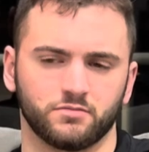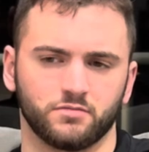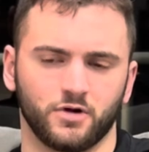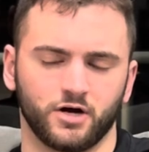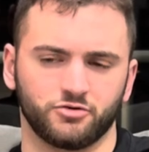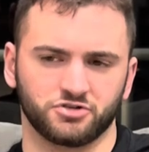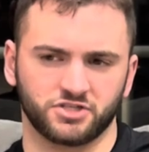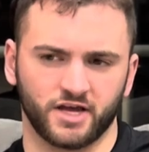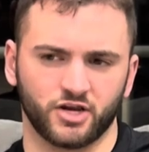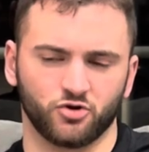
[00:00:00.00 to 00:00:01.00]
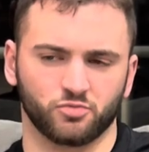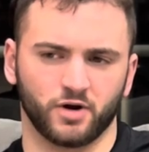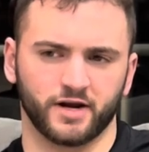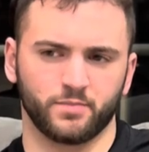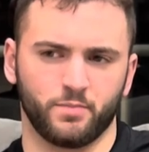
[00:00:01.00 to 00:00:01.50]
understand your
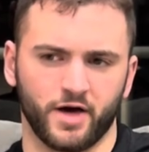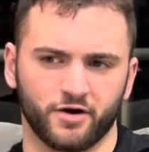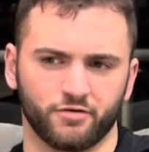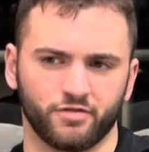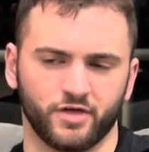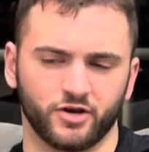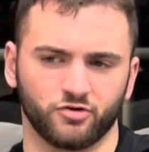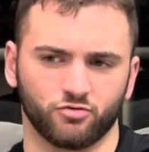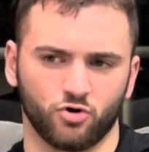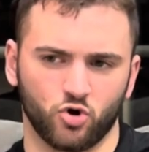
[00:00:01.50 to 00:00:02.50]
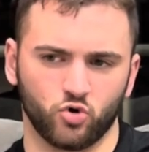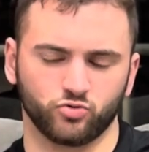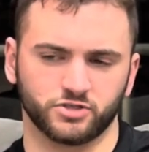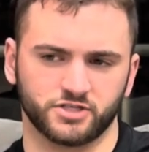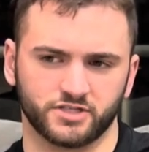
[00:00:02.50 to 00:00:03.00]
body better than your own
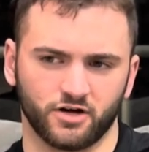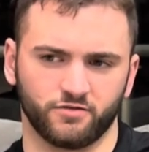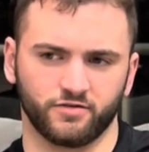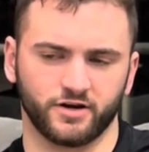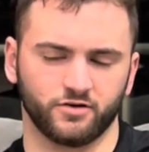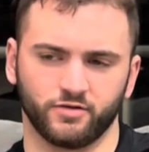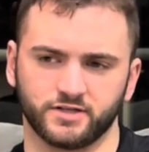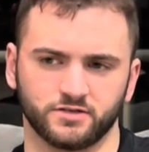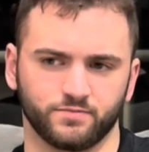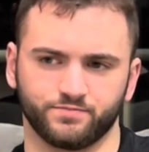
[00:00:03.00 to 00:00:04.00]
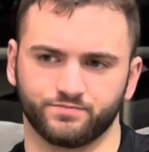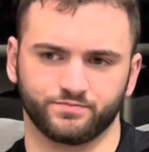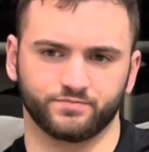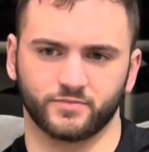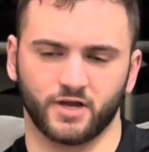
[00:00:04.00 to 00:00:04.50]
self. I know that's a
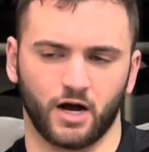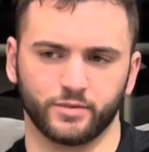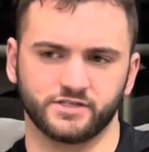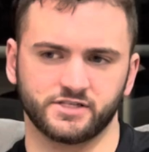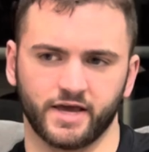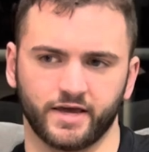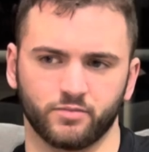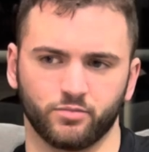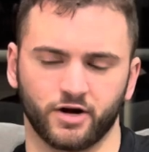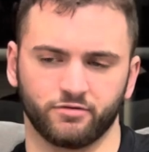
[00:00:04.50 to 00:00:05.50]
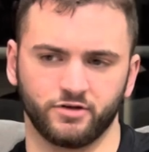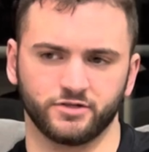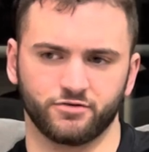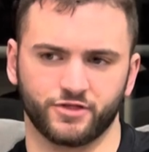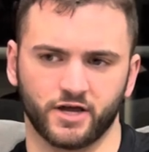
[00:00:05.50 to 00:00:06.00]
common saying, but I really do
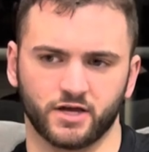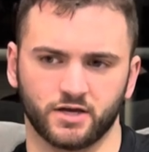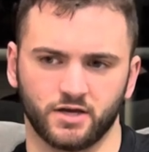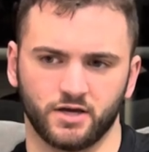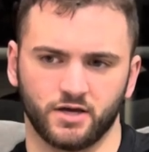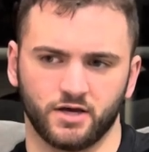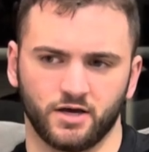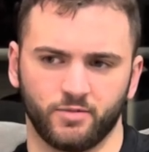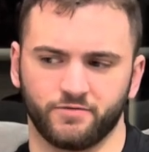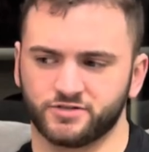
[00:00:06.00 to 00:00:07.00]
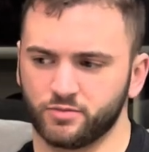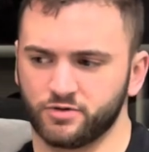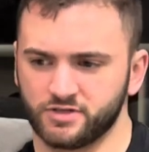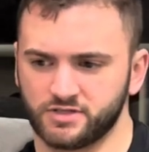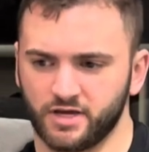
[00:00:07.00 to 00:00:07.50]
think, if
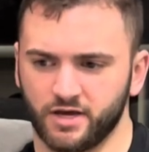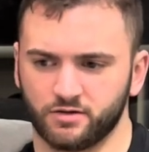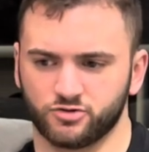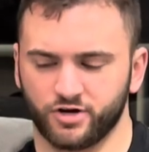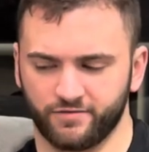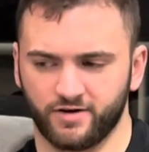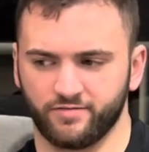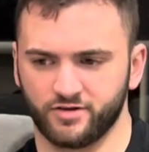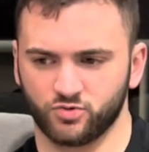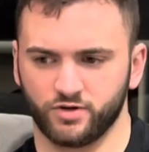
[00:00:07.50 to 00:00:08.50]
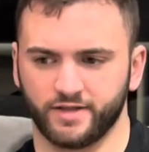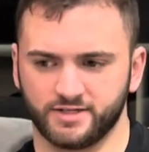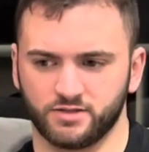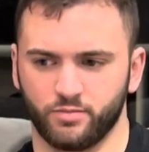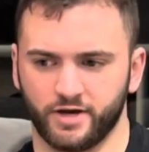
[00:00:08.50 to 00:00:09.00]
someone's saying train 5 days a week, that's
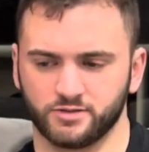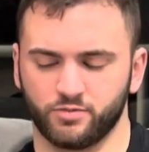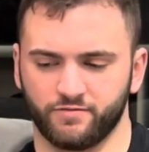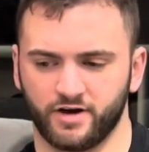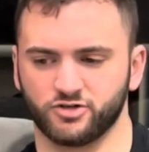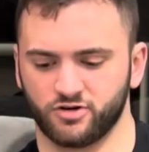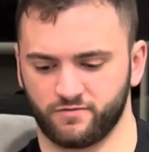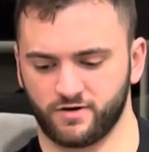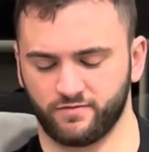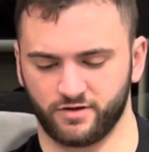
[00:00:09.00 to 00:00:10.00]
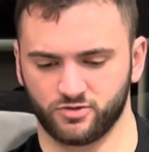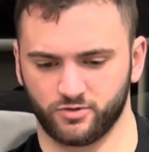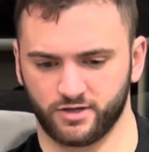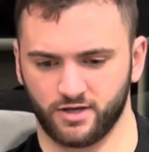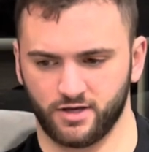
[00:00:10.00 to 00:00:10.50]
the best. But if I train 5 days a
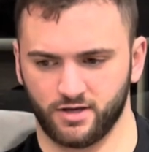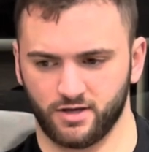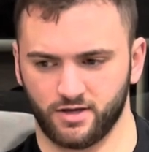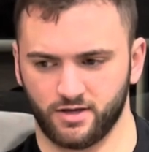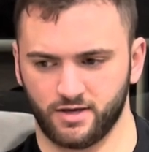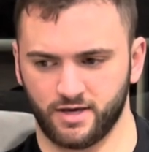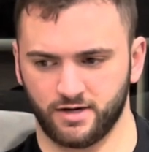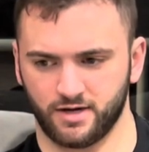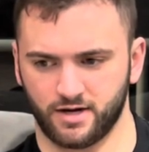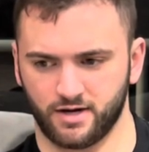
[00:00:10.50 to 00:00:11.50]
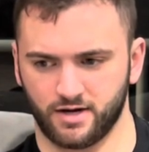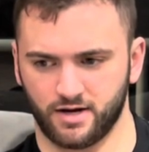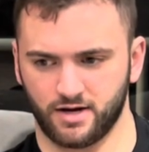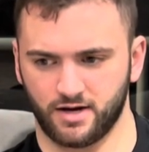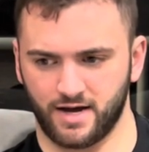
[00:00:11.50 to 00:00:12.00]
week and
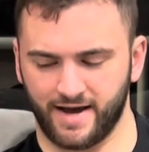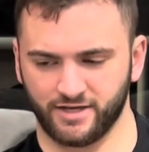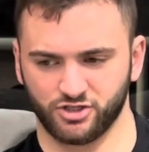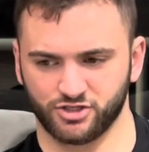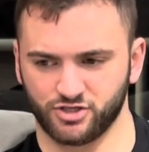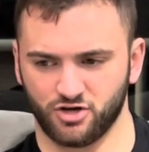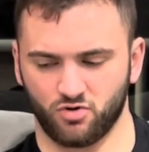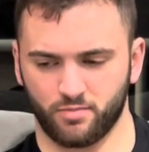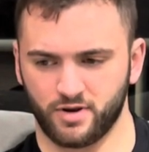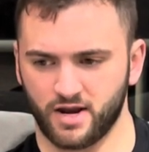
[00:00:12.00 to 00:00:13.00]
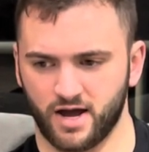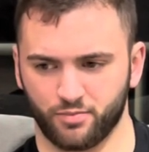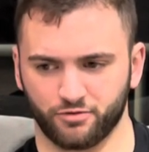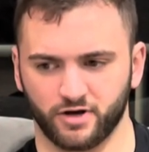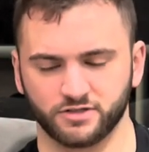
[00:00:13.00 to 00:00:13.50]
I just know I'm not
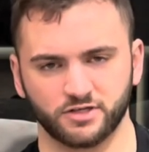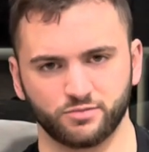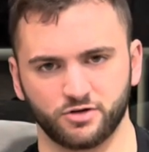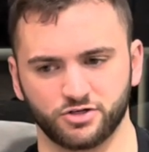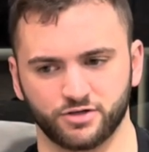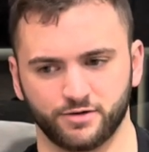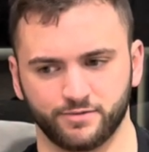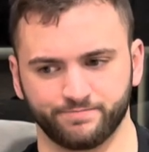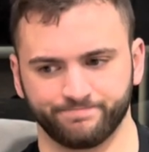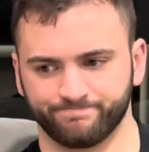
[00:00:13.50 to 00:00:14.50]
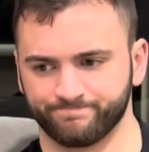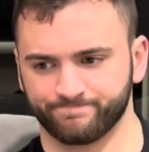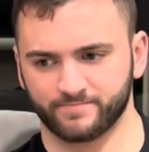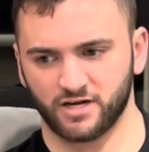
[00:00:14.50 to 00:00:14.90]
progressing as much, I